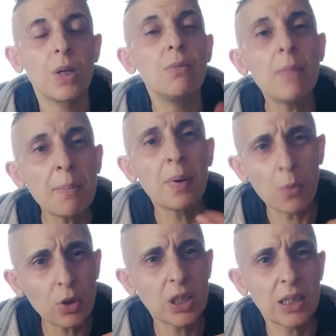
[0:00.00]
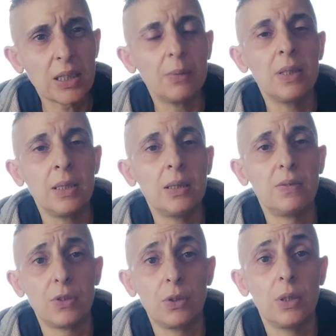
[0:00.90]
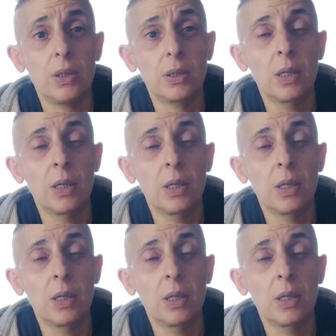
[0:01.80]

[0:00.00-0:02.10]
Remember, I'm autistic with learning difficulties.